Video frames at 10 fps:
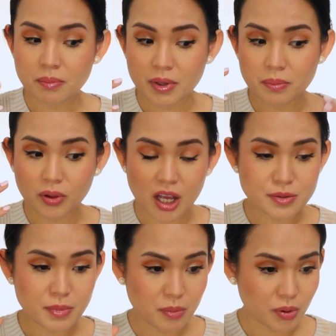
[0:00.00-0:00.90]
My
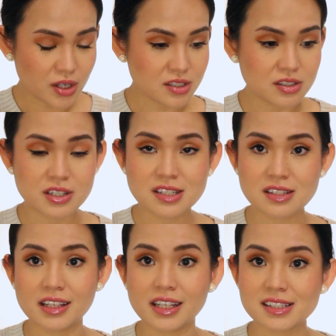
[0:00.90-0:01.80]
blush, my bronzer is
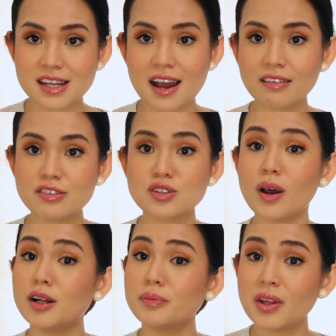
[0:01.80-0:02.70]
still intact. So
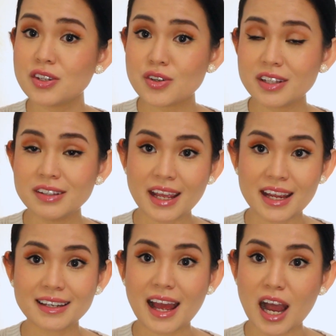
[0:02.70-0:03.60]
I'll update you on the
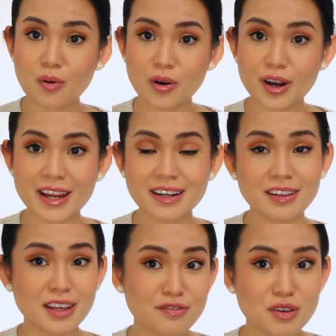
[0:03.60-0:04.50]
eight hour and
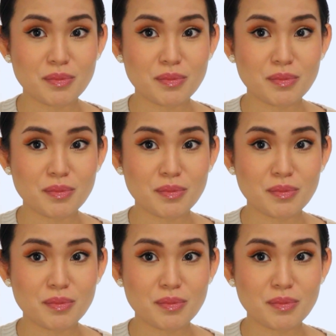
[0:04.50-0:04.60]
I'll give you